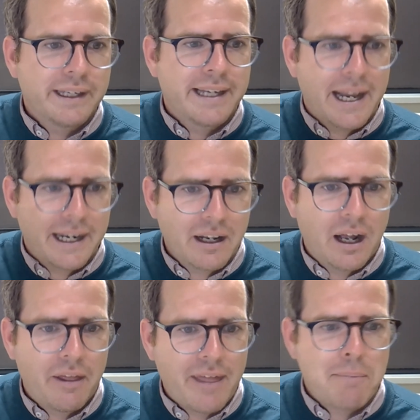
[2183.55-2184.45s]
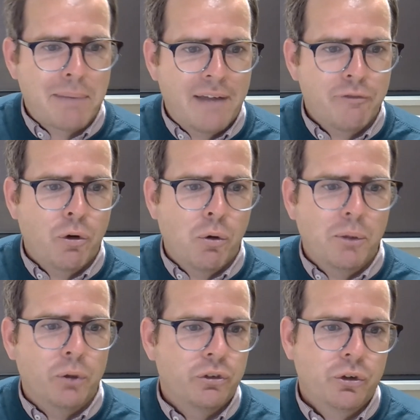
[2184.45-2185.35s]
get uh, that platform
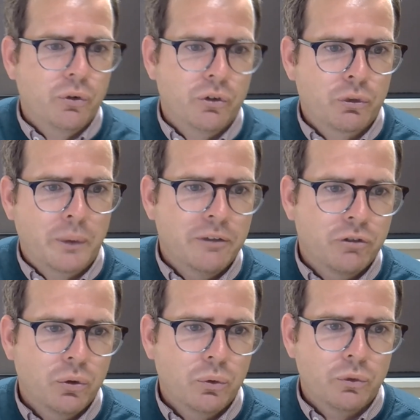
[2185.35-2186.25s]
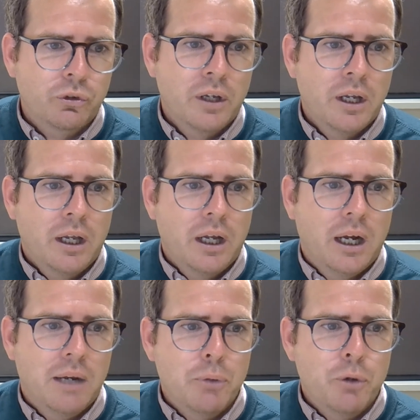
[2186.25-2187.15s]
onto your suite of tools
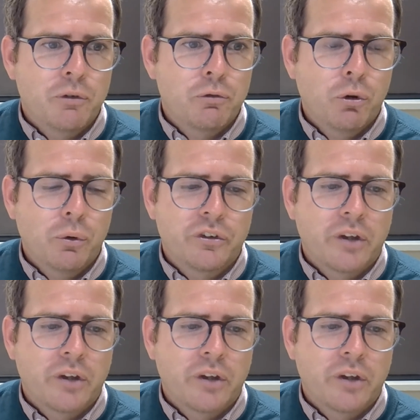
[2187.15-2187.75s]
uh, moving forward.